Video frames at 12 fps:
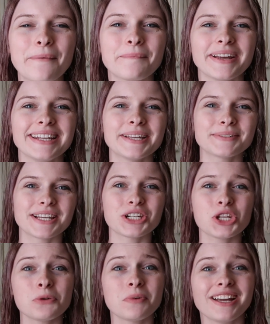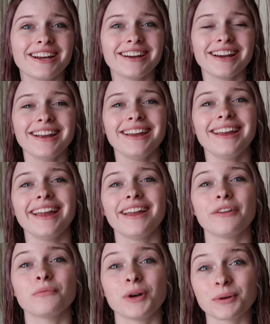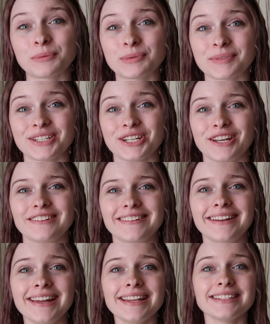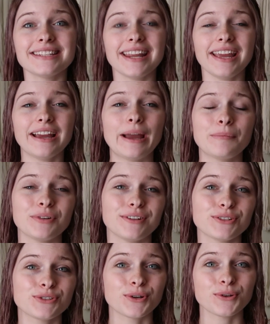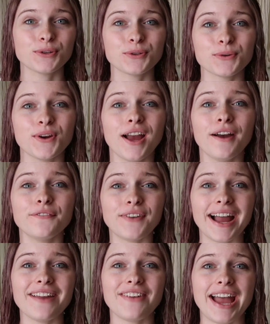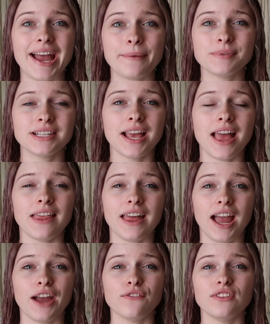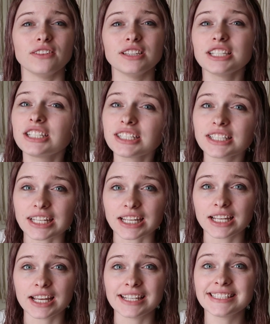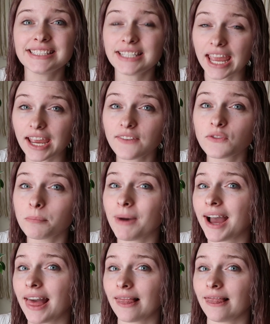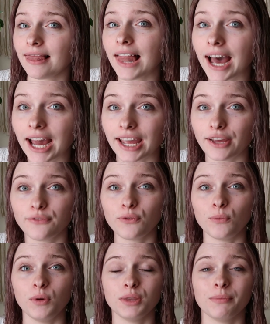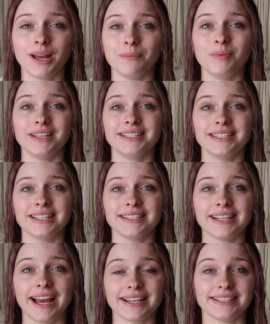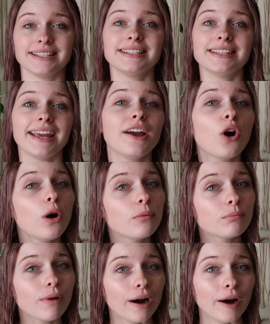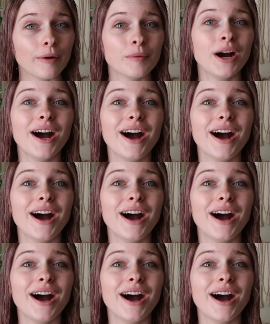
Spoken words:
up? My name's Ashlee and welcome to my channel. Today I'm going to show you 5 apps that have literally saved my life with my business as a stay-at-home mom,